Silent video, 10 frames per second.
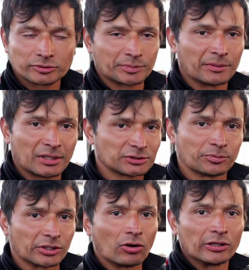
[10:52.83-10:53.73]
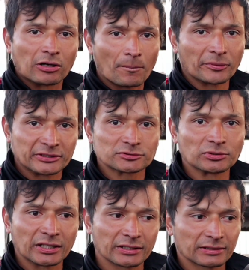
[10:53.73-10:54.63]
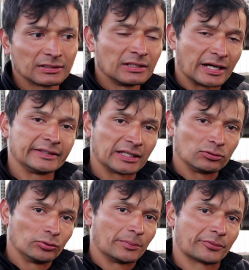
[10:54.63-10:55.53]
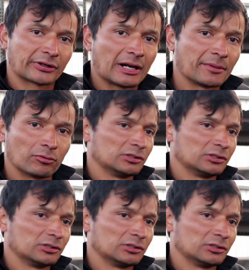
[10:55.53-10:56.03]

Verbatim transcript: it's pretty much putting all the components together and then do the programming,